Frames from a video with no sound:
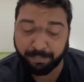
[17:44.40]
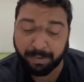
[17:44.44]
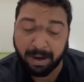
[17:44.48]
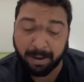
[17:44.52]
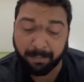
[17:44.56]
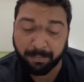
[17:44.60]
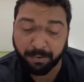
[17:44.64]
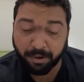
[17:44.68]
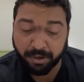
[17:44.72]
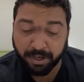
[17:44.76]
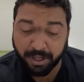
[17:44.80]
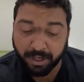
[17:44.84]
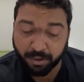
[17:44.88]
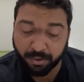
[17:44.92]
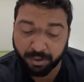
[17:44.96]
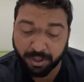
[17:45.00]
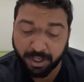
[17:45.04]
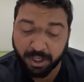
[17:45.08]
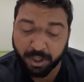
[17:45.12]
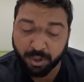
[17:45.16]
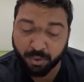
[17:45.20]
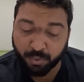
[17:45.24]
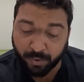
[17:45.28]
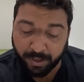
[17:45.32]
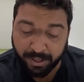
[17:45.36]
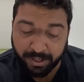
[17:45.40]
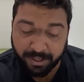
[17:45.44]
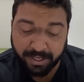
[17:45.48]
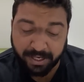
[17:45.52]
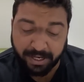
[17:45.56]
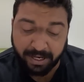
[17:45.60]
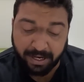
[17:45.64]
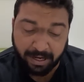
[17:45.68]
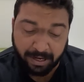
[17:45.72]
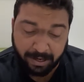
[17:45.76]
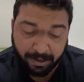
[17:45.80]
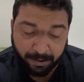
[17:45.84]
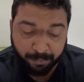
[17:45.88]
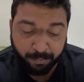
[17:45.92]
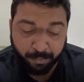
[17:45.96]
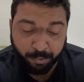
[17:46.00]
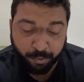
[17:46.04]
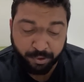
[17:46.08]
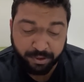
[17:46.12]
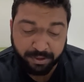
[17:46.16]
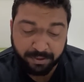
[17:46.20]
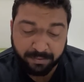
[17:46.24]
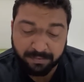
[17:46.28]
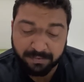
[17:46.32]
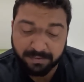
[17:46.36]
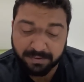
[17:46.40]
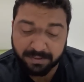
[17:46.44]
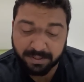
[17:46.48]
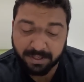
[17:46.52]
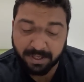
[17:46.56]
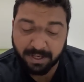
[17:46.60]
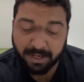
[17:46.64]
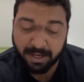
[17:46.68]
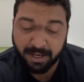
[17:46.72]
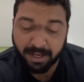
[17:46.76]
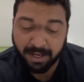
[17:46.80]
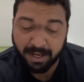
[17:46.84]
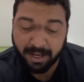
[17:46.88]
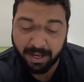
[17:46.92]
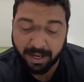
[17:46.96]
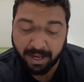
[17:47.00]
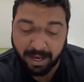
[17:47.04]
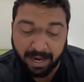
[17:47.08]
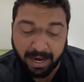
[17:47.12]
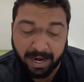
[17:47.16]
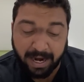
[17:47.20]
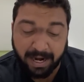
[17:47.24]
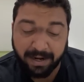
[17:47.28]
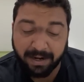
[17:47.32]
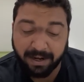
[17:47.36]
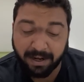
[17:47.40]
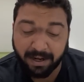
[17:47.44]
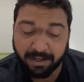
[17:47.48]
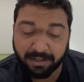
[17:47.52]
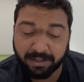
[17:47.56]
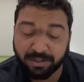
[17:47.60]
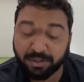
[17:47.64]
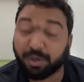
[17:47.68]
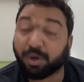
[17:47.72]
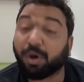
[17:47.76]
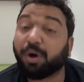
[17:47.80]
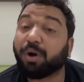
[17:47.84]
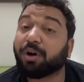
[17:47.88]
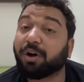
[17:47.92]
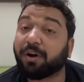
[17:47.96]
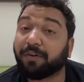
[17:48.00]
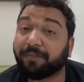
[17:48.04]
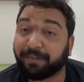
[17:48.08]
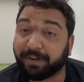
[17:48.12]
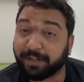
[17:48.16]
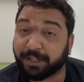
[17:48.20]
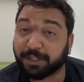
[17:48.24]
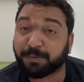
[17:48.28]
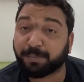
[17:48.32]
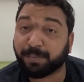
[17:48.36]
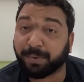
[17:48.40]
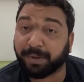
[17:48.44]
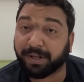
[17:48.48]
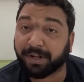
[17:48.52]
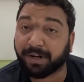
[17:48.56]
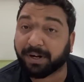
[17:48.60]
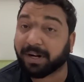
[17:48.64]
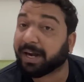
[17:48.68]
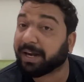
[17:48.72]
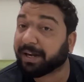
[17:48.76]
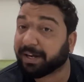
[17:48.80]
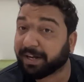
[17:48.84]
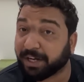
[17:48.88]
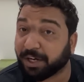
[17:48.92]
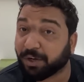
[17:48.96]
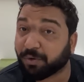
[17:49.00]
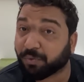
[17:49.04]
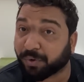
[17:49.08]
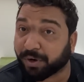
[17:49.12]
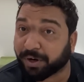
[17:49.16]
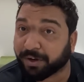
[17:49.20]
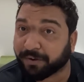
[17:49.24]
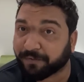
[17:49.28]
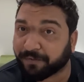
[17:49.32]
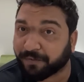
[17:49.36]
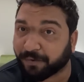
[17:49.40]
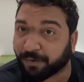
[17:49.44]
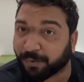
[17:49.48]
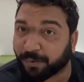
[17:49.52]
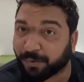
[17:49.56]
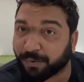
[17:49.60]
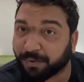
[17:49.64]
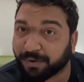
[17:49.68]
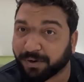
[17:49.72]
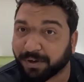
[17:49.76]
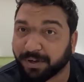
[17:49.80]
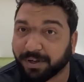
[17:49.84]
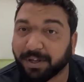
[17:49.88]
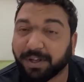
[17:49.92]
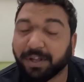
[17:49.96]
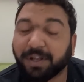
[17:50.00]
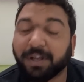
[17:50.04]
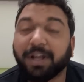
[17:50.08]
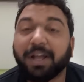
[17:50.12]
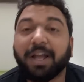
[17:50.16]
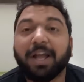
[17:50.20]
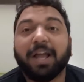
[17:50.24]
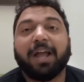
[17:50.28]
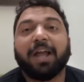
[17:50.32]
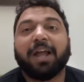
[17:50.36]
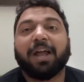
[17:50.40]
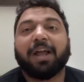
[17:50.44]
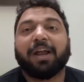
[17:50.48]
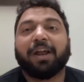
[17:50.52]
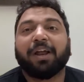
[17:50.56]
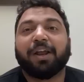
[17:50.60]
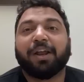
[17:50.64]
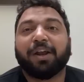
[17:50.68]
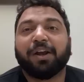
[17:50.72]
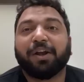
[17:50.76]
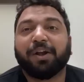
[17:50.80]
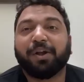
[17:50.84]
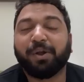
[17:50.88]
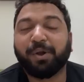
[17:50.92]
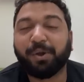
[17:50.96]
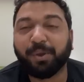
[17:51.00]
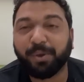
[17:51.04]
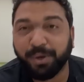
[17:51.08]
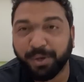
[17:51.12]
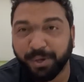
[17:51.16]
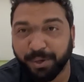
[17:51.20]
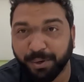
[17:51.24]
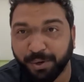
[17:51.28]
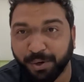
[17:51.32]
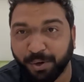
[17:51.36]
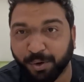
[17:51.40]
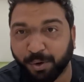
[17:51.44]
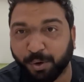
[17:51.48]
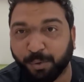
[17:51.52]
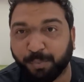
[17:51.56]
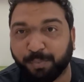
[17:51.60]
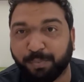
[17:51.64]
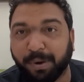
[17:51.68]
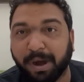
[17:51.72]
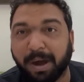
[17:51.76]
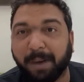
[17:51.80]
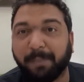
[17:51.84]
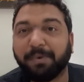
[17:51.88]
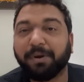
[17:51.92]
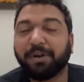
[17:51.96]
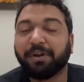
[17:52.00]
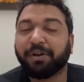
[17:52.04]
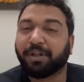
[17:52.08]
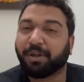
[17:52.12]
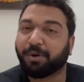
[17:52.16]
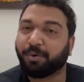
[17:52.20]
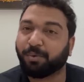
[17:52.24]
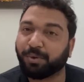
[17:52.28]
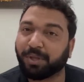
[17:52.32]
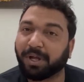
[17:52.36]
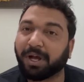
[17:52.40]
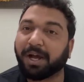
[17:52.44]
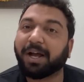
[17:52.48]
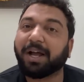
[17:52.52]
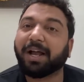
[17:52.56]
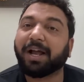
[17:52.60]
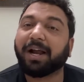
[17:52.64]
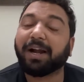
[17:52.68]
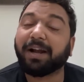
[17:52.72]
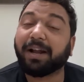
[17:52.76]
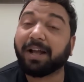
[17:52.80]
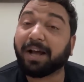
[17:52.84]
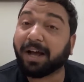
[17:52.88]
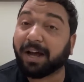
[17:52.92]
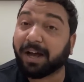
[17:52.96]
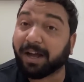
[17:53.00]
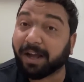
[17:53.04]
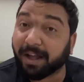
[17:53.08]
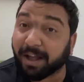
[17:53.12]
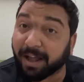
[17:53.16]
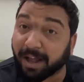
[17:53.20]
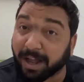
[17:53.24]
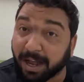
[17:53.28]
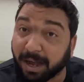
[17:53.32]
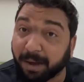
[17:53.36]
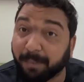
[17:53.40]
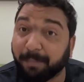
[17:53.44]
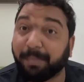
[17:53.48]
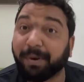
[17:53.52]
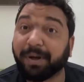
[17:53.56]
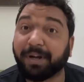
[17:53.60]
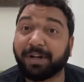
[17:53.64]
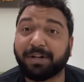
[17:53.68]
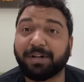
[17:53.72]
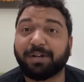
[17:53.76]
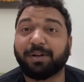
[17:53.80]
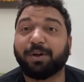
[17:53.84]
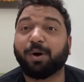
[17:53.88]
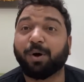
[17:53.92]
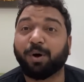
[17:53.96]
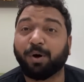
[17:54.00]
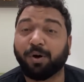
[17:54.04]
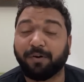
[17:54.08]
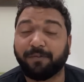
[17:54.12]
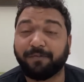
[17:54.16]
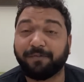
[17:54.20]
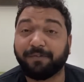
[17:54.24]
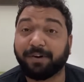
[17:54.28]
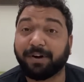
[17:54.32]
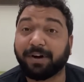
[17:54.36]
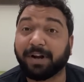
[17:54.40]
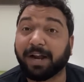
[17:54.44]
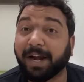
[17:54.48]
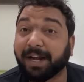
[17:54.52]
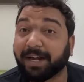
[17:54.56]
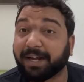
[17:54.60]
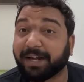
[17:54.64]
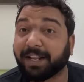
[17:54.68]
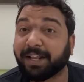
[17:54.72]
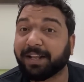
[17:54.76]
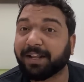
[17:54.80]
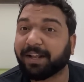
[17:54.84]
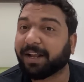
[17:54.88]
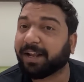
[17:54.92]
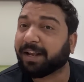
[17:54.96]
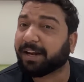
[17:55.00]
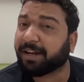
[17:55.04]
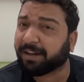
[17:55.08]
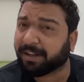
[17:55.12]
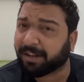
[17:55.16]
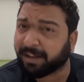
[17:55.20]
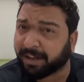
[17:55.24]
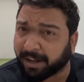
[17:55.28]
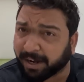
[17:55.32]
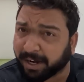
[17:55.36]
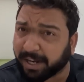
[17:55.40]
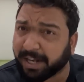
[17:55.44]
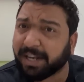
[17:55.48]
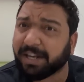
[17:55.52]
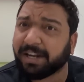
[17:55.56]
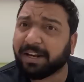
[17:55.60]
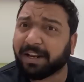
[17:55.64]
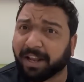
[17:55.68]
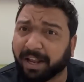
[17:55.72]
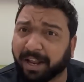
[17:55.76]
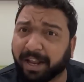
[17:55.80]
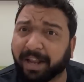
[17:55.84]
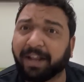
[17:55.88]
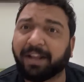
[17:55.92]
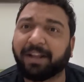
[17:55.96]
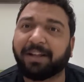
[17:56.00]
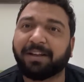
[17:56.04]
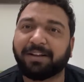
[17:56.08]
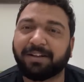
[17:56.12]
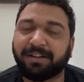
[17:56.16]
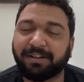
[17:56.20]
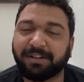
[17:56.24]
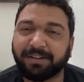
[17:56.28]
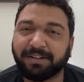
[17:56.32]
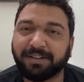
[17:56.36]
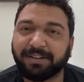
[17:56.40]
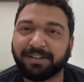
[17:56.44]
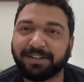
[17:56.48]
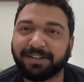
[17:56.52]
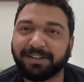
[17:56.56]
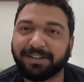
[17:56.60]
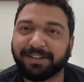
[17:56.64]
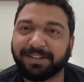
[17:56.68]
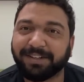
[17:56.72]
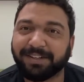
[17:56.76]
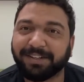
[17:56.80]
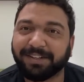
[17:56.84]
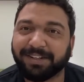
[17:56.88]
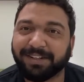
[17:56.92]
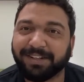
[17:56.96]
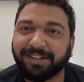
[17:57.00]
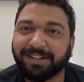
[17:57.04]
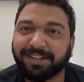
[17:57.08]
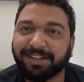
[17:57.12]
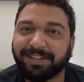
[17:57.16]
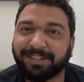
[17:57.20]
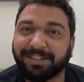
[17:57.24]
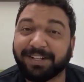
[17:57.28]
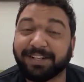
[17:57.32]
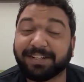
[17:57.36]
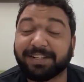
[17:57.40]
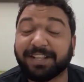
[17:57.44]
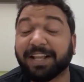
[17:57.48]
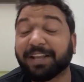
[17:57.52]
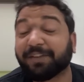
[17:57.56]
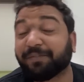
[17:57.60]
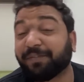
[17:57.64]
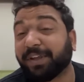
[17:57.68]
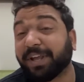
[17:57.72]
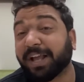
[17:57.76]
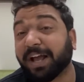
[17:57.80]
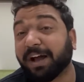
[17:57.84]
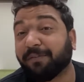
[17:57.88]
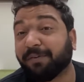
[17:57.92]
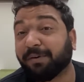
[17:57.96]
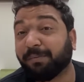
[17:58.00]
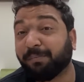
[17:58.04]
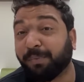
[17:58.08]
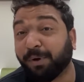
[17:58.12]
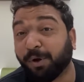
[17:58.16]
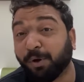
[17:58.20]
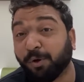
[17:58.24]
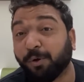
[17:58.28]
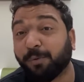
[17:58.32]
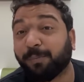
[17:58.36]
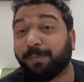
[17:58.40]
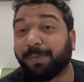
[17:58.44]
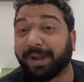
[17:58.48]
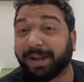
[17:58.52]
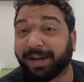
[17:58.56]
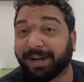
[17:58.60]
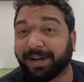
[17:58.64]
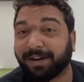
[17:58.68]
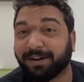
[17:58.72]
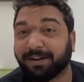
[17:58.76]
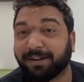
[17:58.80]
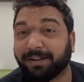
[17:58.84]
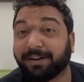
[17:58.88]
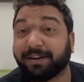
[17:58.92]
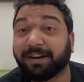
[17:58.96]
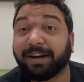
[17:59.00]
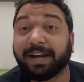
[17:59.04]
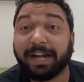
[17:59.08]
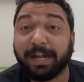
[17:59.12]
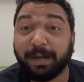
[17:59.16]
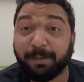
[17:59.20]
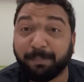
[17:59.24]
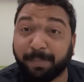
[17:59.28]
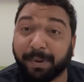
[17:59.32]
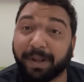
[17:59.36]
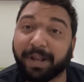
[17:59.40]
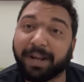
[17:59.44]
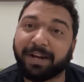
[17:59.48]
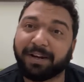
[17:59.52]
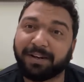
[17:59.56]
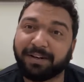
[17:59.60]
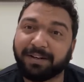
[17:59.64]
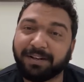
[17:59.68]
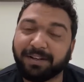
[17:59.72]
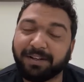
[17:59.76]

Pablo Neruda, 20 love poems and A Song of Despair, 1924. Do you know Pablo Neruda had a habit of writing in green ink? Just like we have a blue pen, red pen.